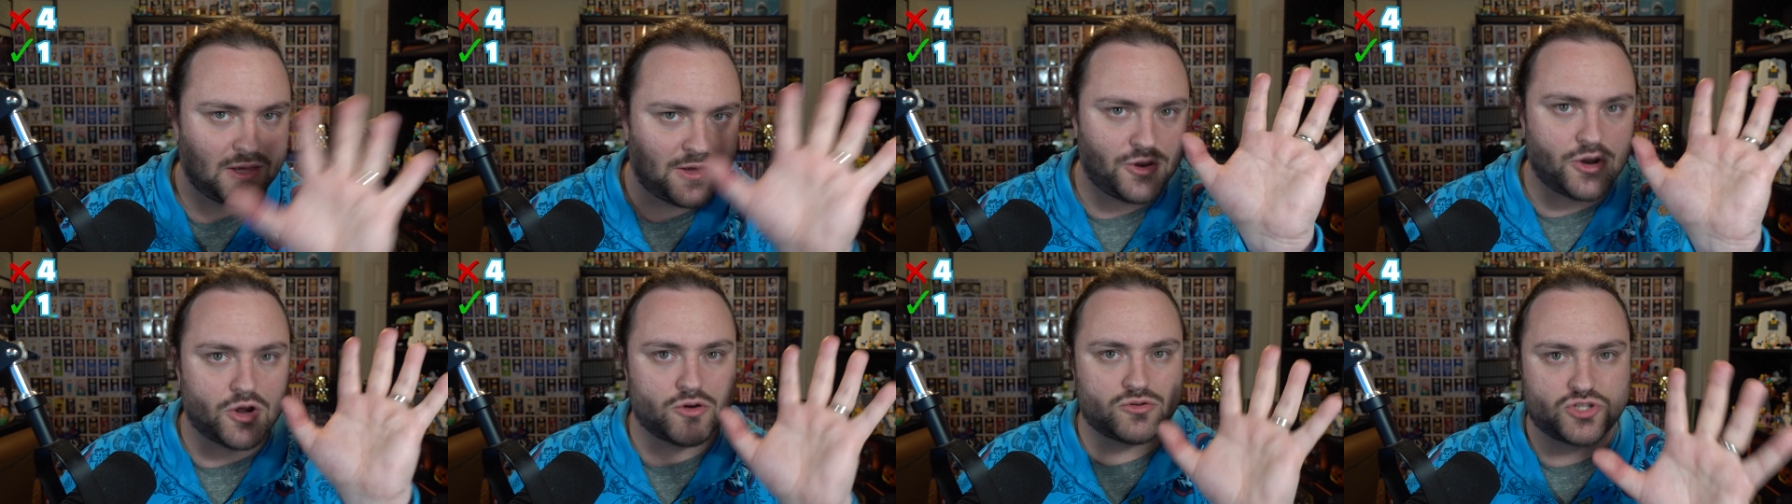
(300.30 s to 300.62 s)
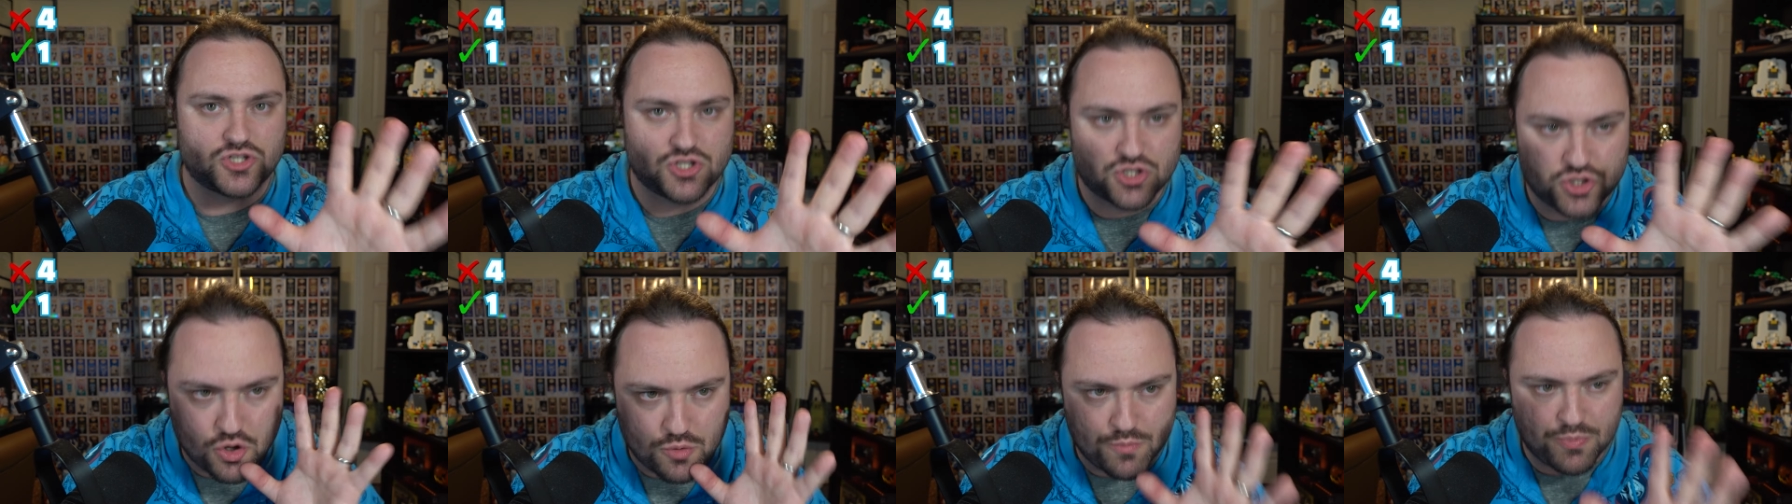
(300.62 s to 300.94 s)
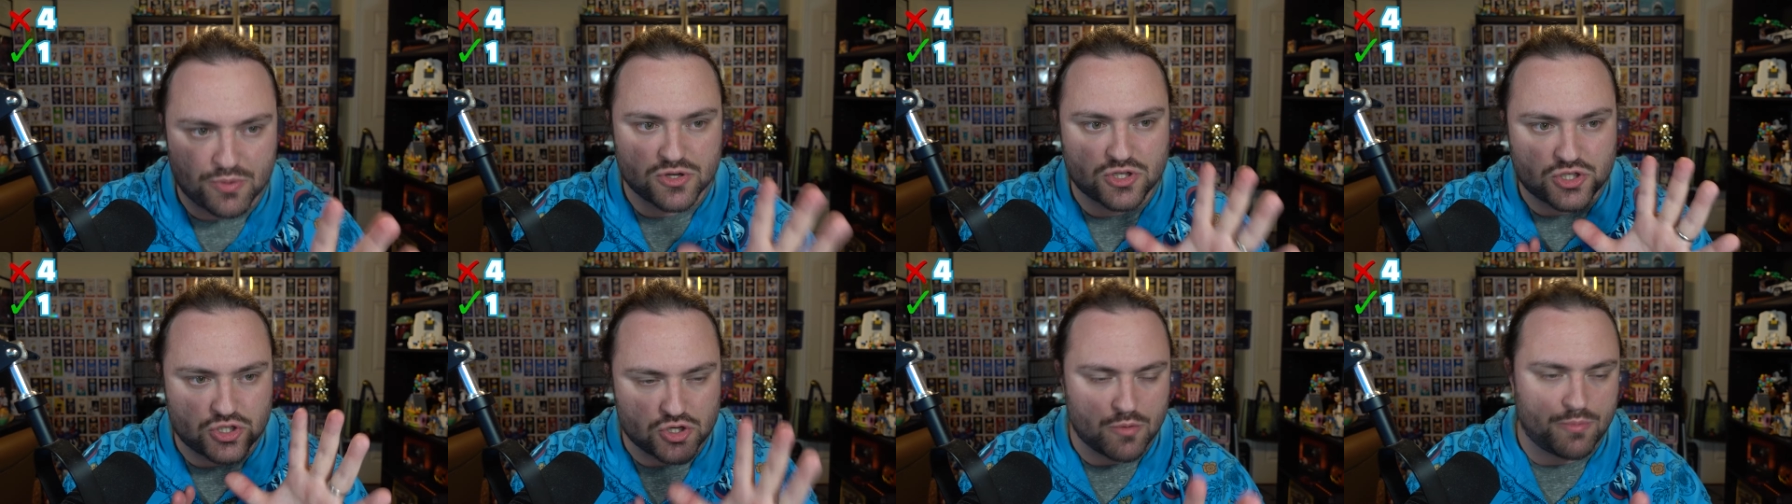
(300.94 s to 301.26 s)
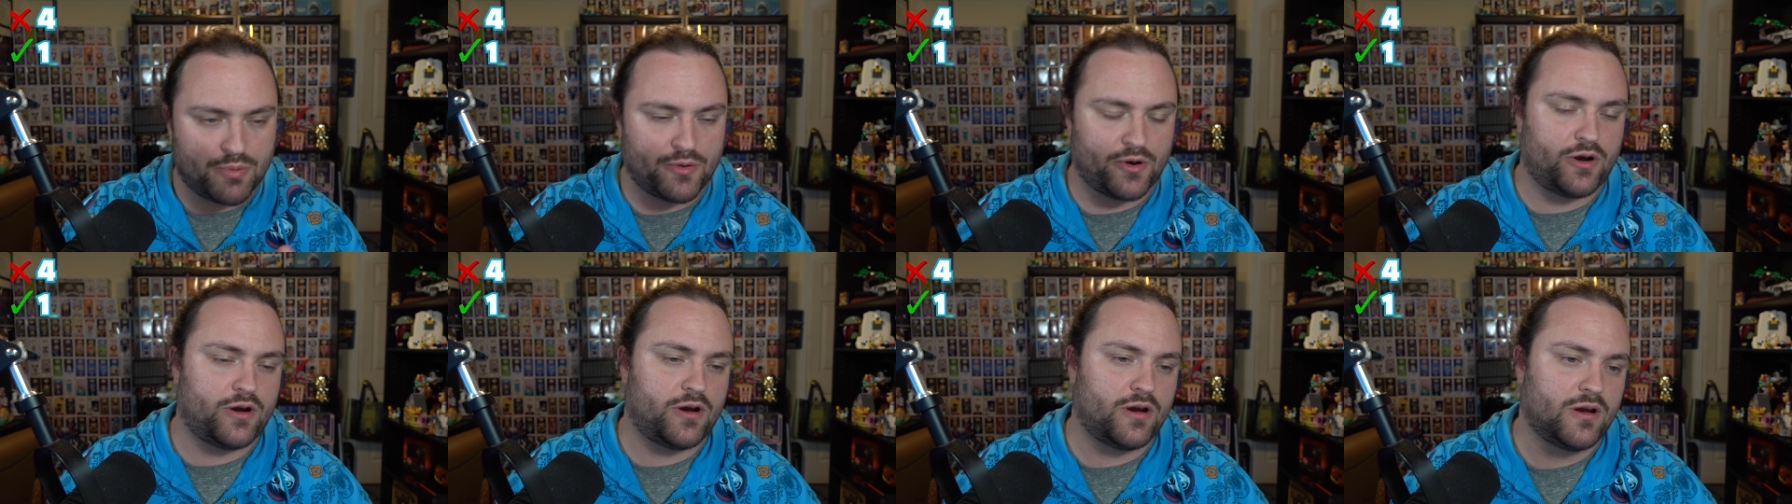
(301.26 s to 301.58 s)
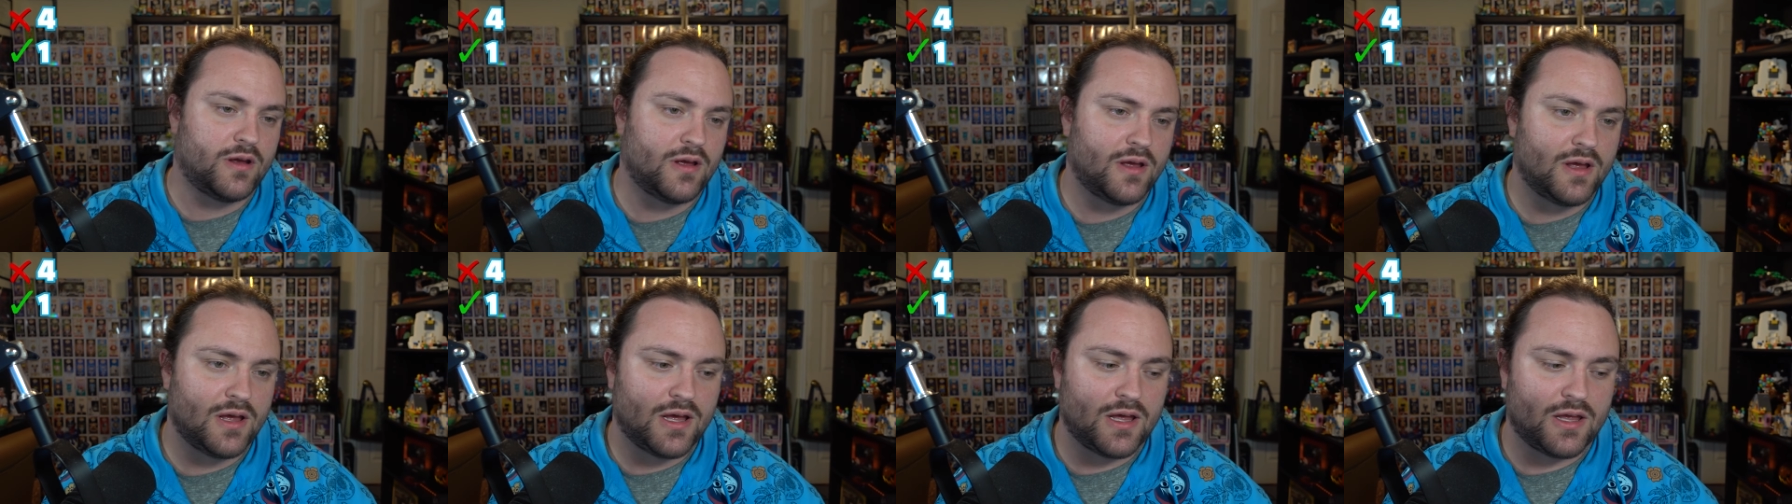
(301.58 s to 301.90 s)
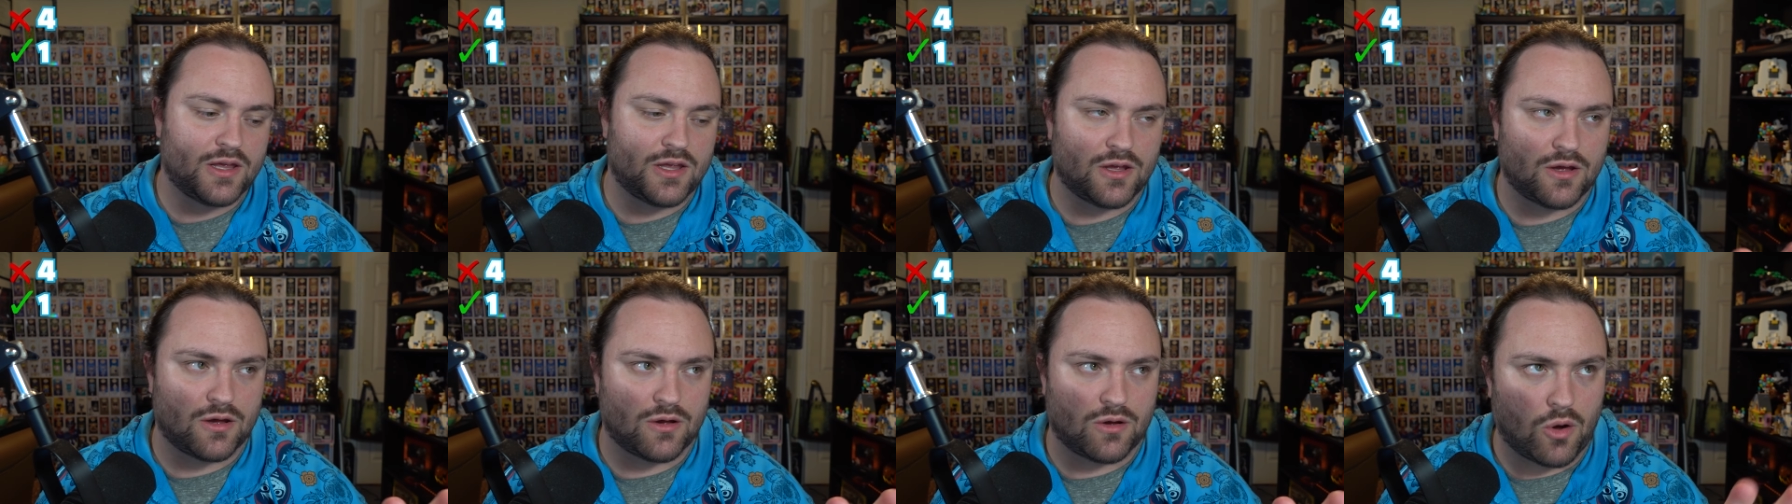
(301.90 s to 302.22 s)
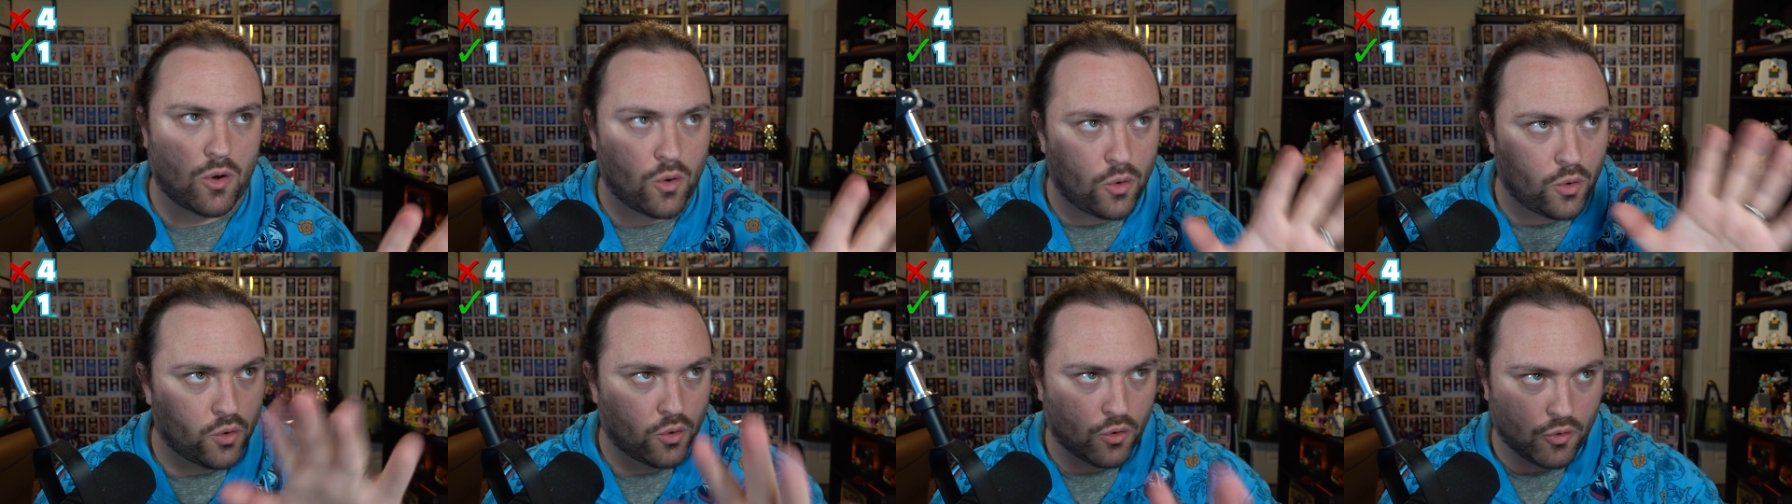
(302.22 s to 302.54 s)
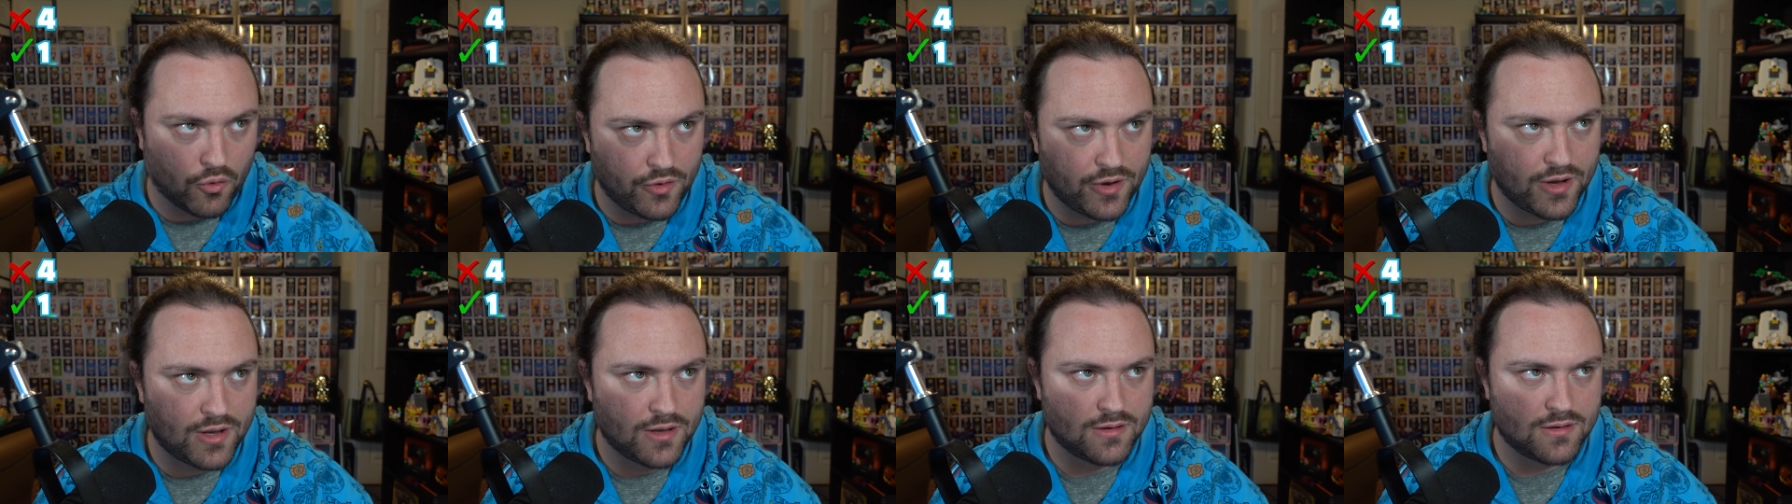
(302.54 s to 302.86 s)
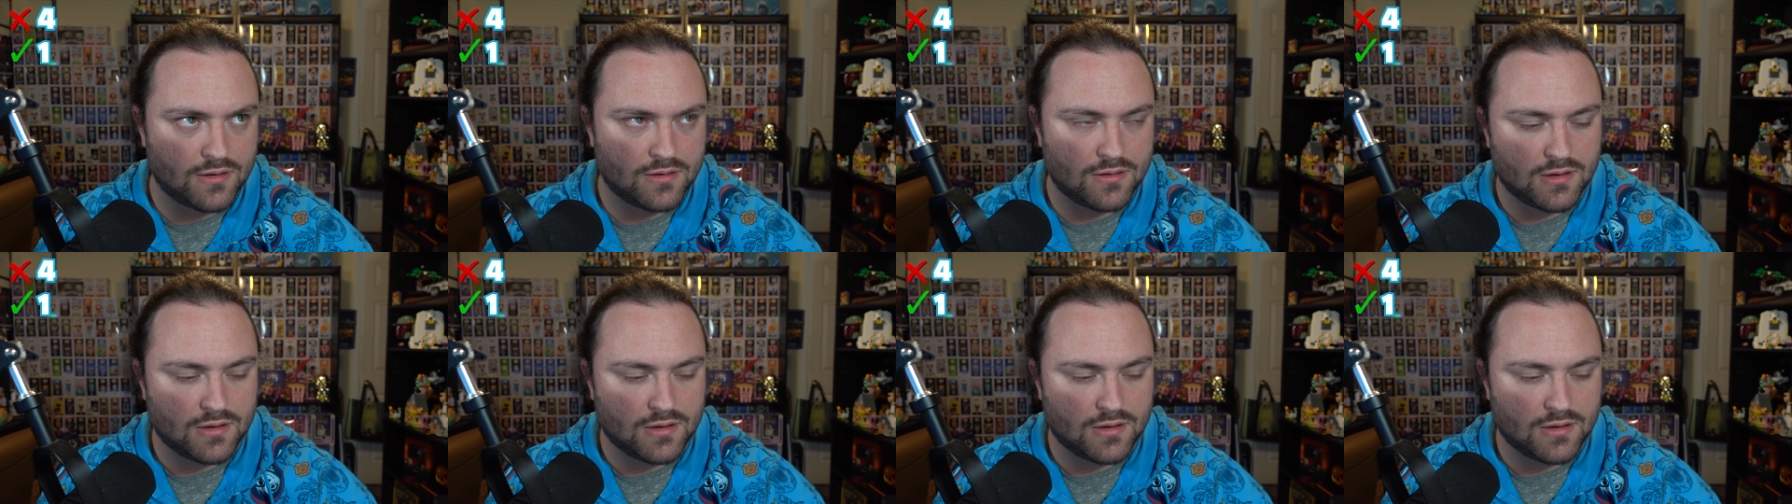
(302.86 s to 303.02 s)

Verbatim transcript: you know, super super old